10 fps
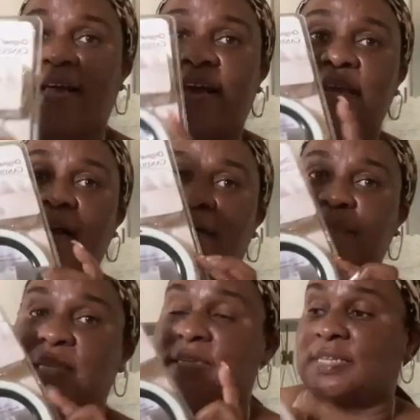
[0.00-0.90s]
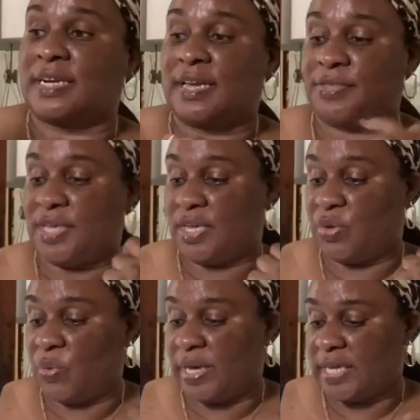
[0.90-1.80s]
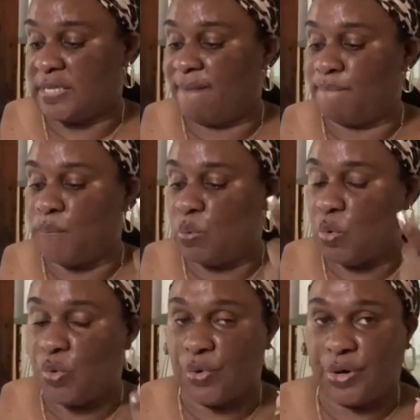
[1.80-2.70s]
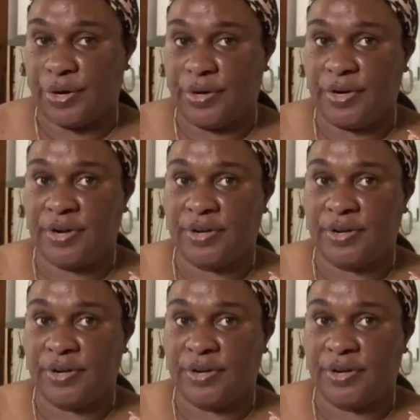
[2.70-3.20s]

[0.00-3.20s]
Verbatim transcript: I melt it, and I think you'll get more